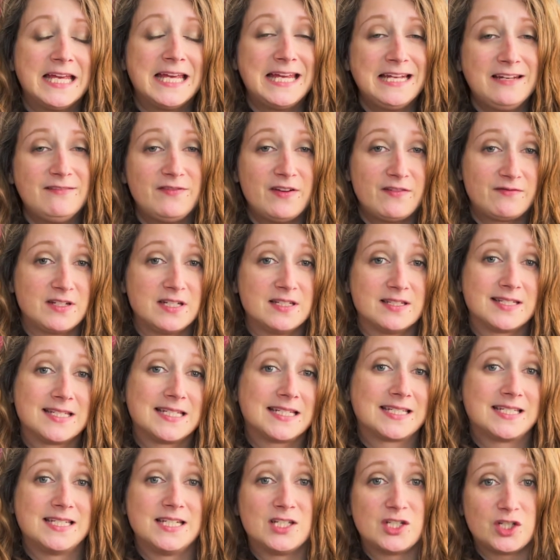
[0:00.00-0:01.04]
in
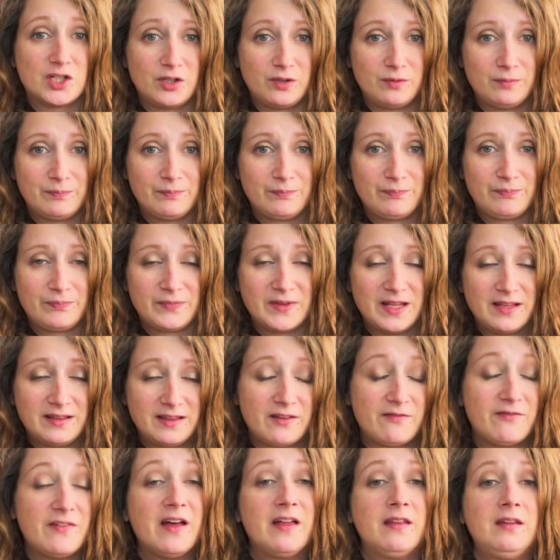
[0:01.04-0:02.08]
1562. The
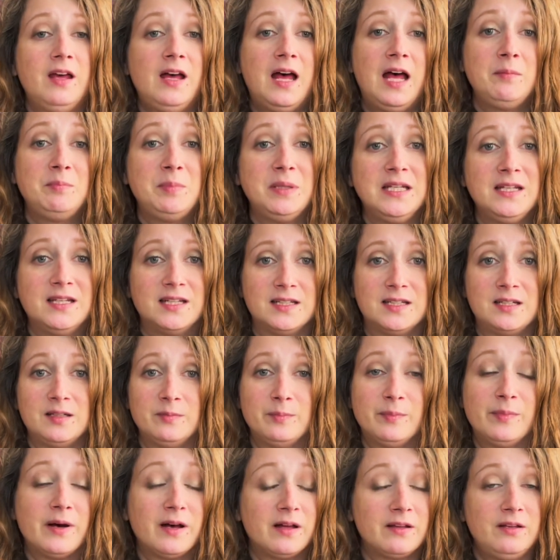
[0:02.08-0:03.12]
father had been
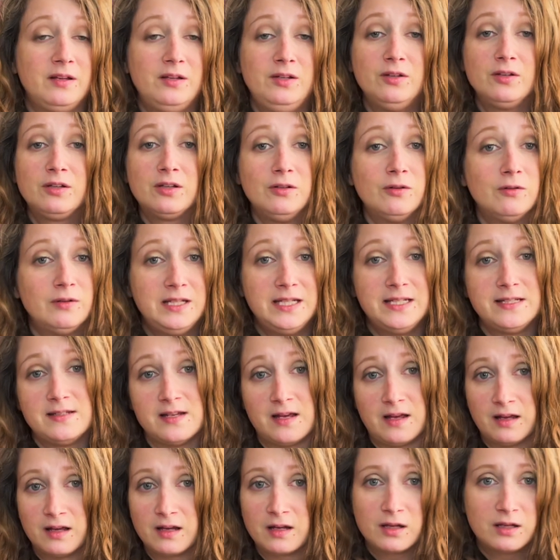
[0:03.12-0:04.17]
killed by the Huguenot
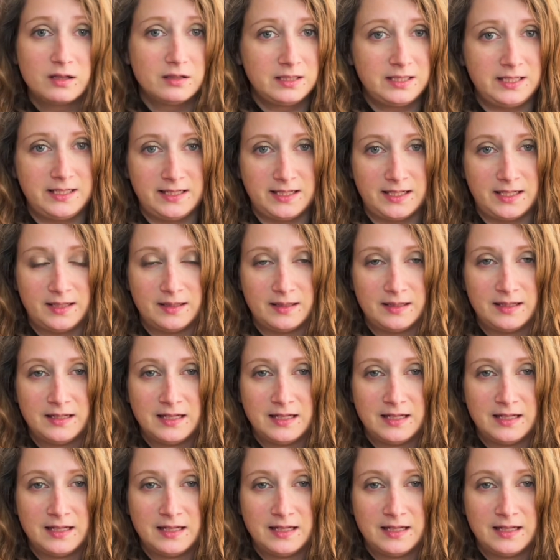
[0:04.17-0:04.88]
leader, Coligny.